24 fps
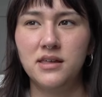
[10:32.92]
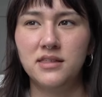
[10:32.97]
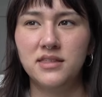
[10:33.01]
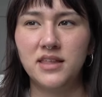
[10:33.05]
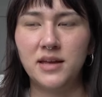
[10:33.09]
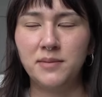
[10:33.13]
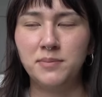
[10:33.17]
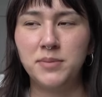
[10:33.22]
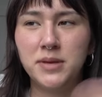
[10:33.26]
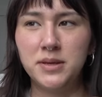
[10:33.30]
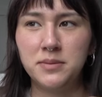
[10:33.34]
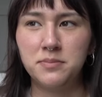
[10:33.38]

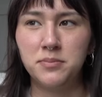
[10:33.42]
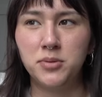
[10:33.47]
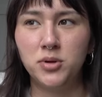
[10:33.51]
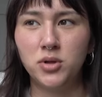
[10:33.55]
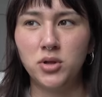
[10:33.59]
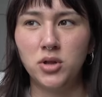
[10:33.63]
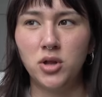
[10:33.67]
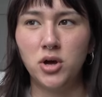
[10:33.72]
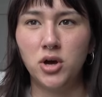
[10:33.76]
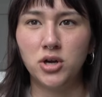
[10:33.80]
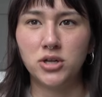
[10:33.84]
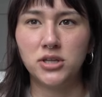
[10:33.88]
that
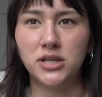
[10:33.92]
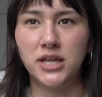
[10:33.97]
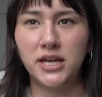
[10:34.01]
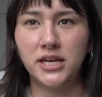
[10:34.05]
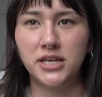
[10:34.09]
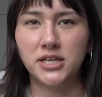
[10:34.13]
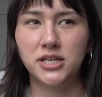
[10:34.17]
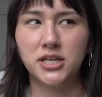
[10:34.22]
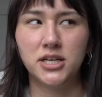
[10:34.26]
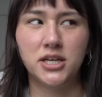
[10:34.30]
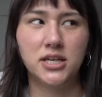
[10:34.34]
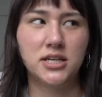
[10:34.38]
people are
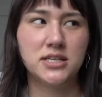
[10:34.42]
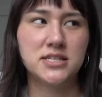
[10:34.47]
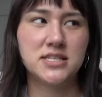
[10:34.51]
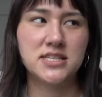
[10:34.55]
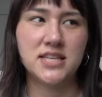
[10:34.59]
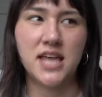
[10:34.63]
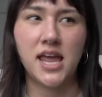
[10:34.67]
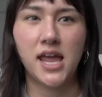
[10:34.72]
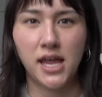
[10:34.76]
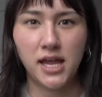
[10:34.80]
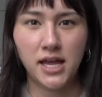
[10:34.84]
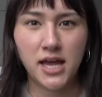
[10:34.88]
like
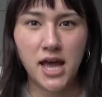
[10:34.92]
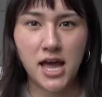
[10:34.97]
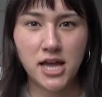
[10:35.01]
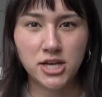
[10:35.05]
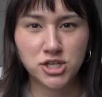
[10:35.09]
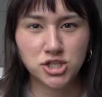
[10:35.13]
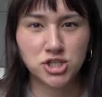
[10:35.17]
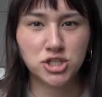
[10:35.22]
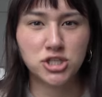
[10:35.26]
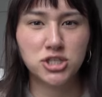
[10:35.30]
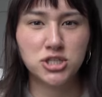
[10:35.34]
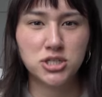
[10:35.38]
saying I
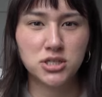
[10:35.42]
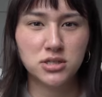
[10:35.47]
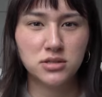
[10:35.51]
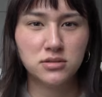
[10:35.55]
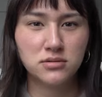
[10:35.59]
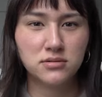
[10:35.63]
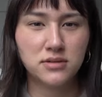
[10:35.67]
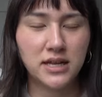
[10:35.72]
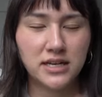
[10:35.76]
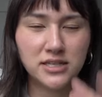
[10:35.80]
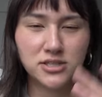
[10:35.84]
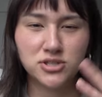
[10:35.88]
should
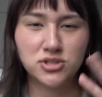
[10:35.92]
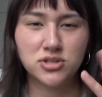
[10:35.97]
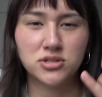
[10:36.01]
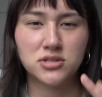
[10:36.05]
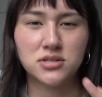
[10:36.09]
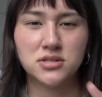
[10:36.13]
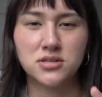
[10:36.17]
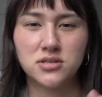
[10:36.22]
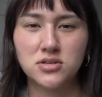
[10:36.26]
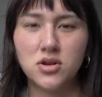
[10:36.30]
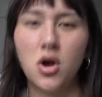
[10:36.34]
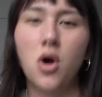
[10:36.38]
do that is
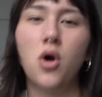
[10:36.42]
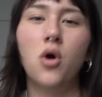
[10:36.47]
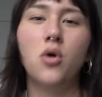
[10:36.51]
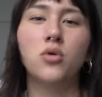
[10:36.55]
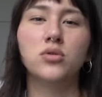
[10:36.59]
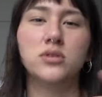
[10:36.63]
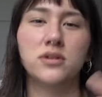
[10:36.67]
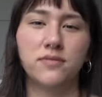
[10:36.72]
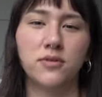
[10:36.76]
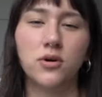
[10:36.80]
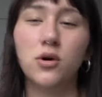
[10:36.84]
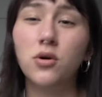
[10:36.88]
just so
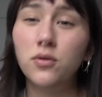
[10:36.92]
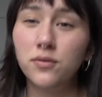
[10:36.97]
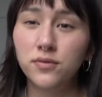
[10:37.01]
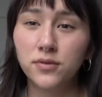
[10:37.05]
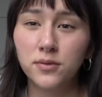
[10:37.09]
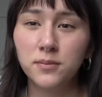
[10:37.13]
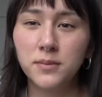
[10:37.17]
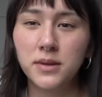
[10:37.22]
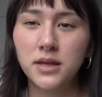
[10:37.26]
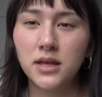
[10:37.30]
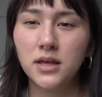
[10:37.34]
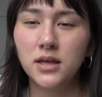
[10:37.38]
difficult
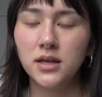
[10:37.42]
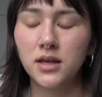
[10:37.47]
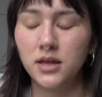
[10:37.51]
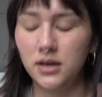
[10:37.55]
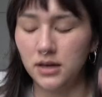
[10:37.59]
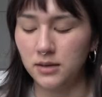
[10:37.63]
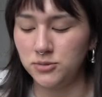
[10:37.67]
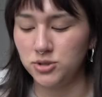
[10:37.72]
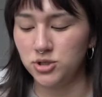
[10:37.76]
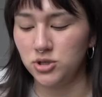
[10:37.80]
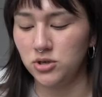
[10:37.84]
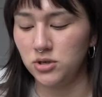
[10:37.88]
for me
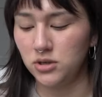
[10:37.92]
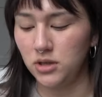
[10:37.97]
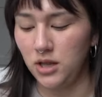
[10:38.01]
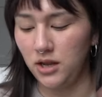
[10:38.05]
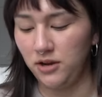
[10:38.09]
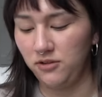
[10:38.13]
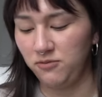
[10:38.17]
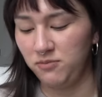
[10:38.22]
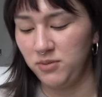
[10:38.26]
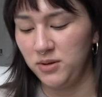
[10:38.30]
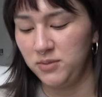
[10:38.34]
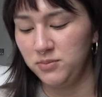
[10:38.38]
and I'm sure a
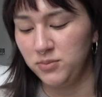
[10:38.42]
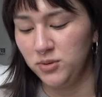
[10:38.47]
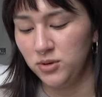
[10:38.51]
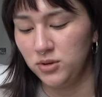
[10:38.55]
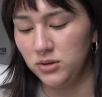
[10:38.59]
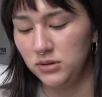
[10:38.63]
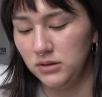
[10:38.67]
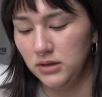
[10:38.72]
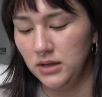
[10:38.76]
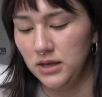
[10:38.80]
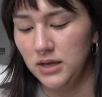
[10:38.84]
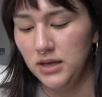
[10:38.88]
lot of
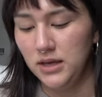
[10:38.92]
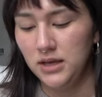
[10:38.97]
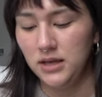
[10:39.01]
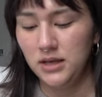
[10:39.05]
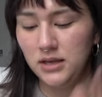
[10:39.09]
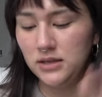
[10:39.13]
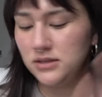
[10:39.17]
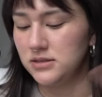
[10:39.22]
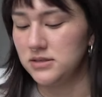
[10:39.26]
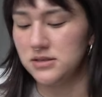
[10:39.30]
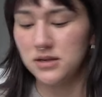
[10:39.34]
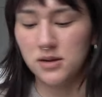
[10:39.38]
people
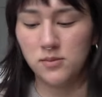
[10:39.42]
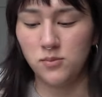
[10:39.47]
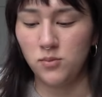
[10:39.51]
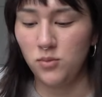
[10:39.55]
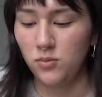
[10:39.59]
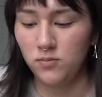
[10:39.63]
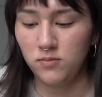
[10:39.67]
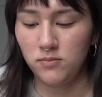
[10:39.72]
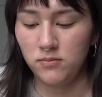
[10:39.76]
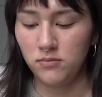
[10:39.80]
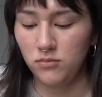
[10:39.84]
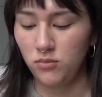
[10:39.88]
in
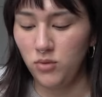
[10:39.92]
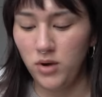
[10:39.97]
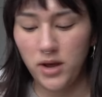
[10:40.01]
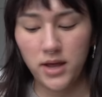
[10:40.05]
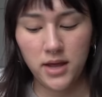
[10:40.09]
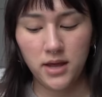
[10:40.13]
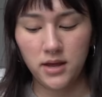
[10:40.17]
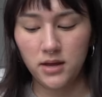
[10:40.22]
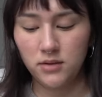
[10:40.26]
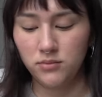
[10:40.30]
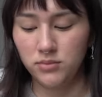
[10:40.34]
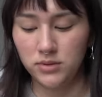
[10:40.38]
some
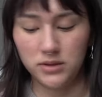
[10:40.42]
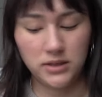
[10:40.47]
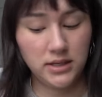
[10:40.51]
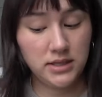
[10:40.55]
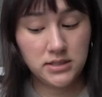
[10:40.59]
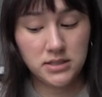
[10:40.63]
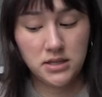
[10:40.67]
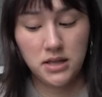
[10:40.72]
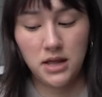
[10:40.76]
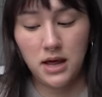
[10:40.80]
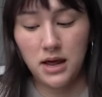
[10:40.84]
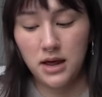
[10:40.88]
way
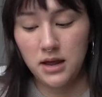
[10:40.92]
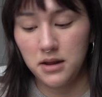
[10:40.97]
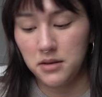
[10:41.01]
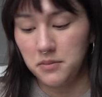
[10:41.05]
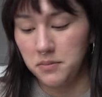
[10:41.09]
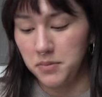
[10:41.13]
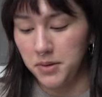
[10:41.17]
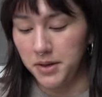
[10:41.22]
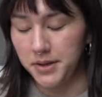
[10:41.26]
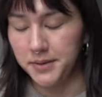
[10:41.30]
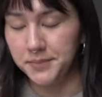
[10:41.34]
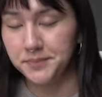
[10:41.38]
relate to
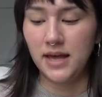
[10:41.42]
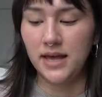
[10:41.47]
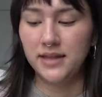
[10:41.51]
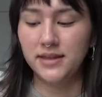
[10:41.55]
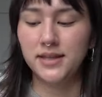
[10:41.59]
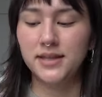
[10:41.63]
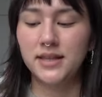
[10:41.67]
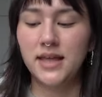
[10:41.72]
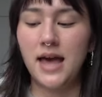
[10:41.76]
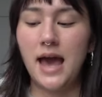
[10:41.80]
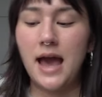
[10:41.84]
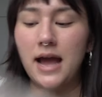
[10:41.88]
that but and
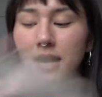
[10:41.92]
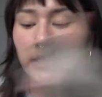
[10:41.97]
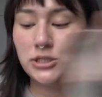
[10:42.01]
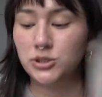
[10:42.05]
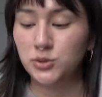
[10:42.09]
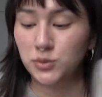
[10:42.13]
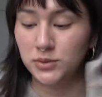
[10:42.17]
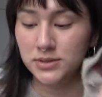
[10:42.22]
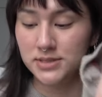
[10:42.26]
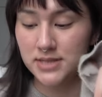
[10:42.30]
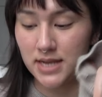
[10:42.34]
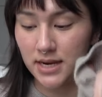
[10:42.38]
then the
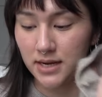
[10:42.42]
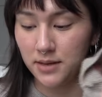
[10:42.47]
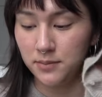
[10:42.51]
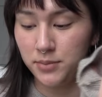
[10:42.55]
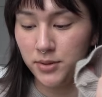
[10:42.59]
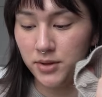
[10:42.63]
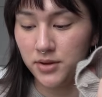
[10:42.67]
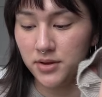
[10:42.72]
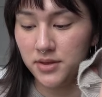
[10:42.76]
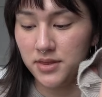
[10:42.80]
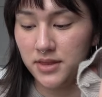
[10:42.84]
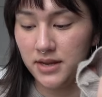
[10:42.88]
actual second
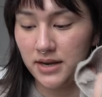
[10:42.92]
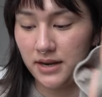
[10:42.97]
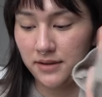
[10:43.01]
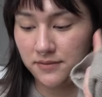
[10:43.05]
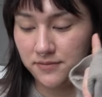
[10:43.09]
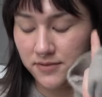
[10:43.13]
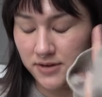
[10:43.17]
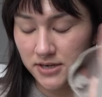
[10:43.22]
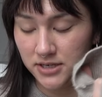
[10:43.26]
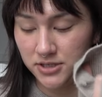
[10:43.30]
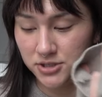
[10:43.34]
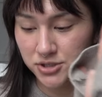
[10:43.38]
book that I
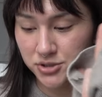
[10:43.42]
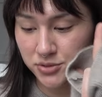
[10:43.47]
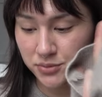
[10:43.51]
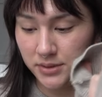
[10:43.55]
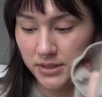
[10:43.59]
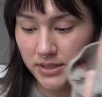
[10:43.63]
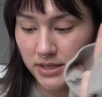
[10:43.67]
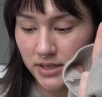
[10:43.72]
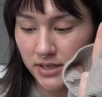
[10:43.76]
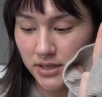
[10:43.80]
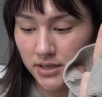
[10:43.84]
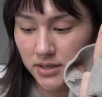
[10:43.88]
finished
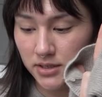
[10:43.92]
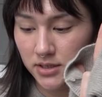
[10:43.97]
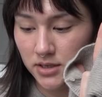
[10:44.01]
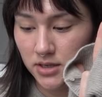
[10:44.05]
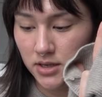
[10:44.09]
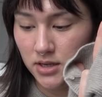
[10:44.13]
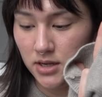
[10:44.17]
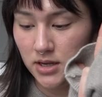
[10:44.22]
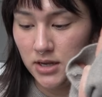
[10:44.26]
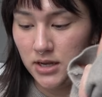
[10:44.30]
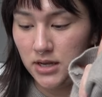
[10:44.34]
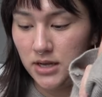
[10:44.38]
reading
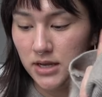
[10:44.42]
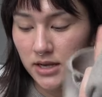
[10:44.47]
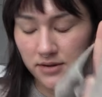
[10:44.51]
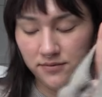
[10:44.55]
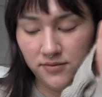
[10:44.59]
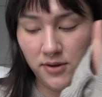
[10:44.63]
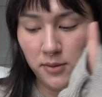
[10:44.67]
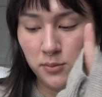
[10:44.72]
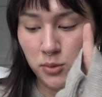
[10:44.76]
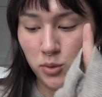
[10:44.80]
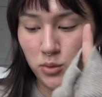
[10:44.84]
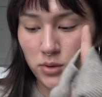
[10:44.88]

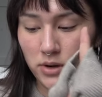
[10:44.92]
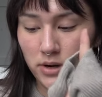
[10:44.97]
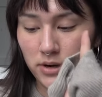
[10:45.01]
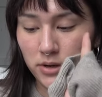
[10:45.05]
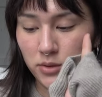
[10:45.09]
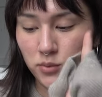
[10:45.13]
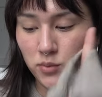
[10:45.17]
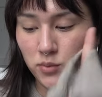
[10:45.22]
in February